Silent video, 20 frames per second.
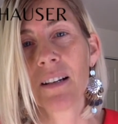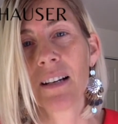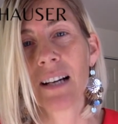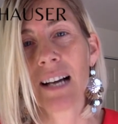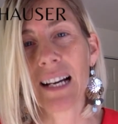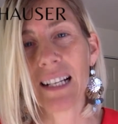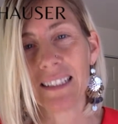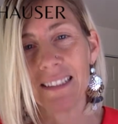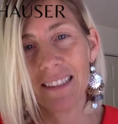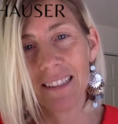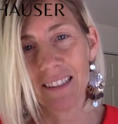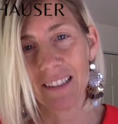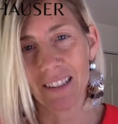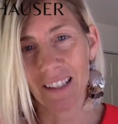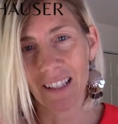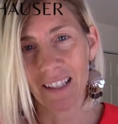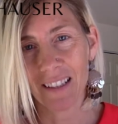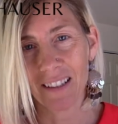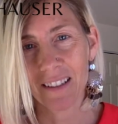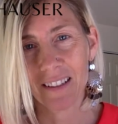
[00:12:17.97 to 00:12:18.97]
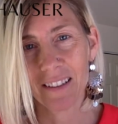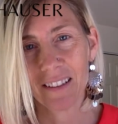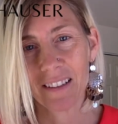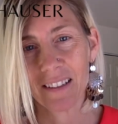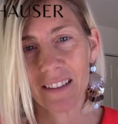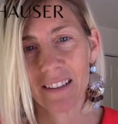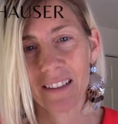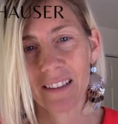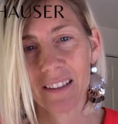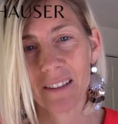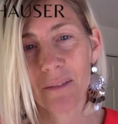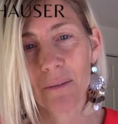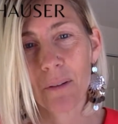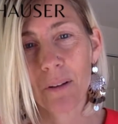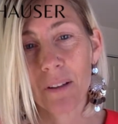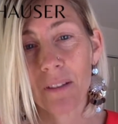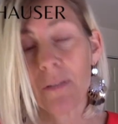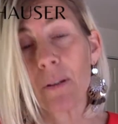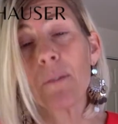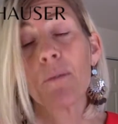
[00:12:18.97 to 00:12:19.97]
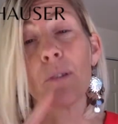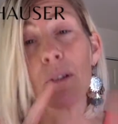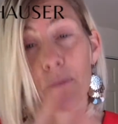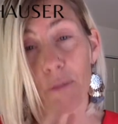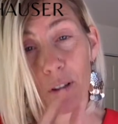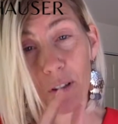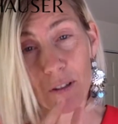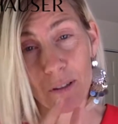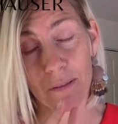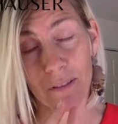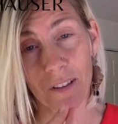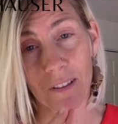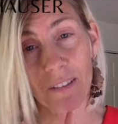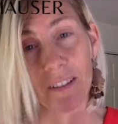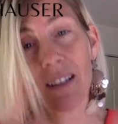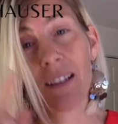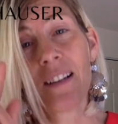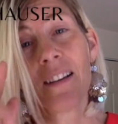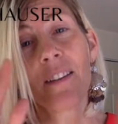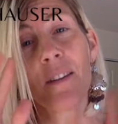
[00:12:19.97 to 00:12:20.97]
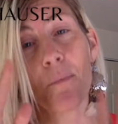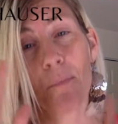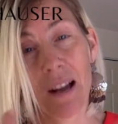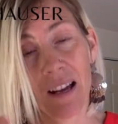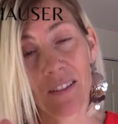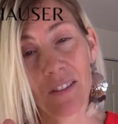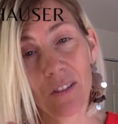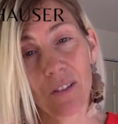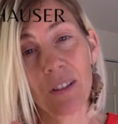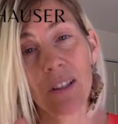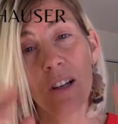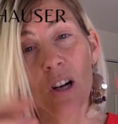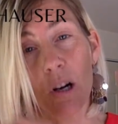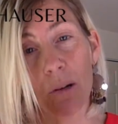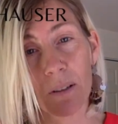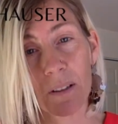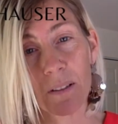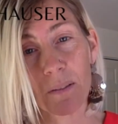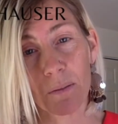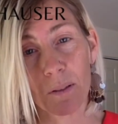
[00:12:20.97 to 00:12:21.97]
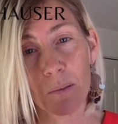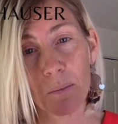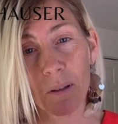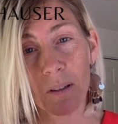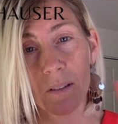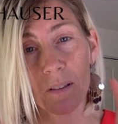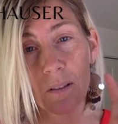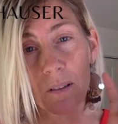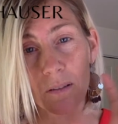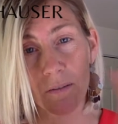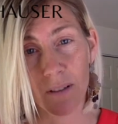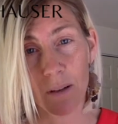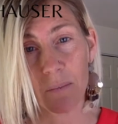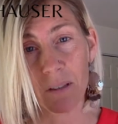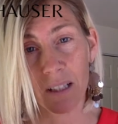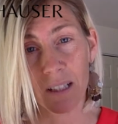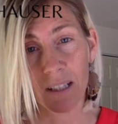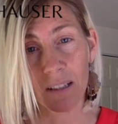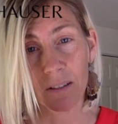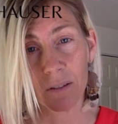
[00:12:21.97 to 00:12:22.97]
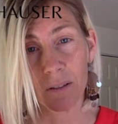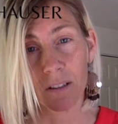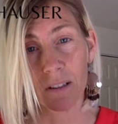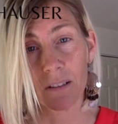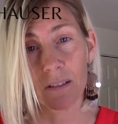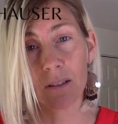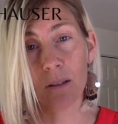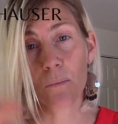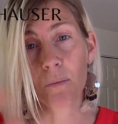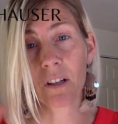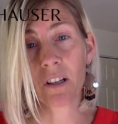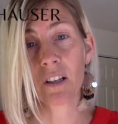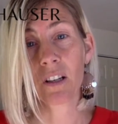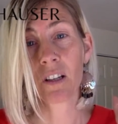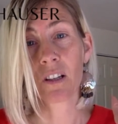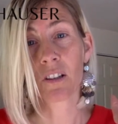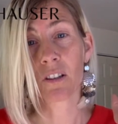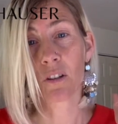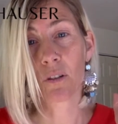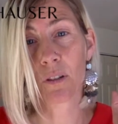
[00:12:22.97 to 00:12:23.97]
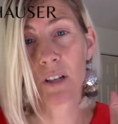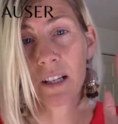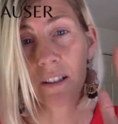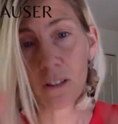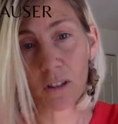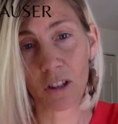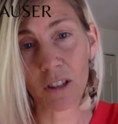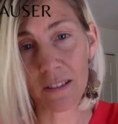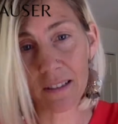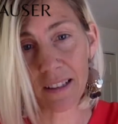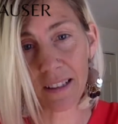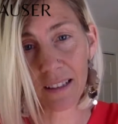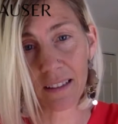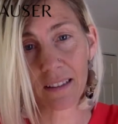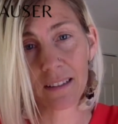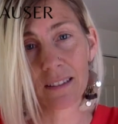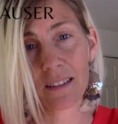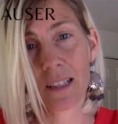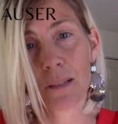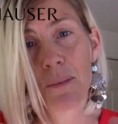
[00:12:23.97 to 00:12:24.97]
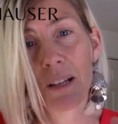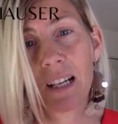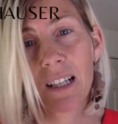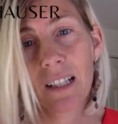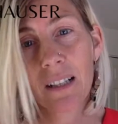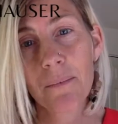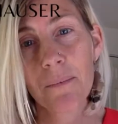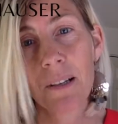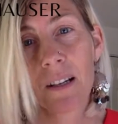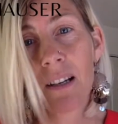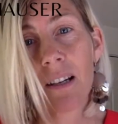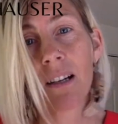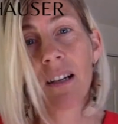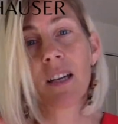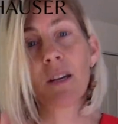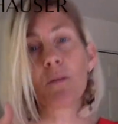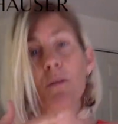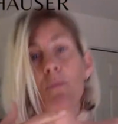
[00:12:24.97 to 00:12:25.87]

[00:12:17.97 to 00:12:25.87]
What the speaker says: ideally, well, first of all, the masculine always responds to the feminine energy. So when your energy is like this coming at him, he will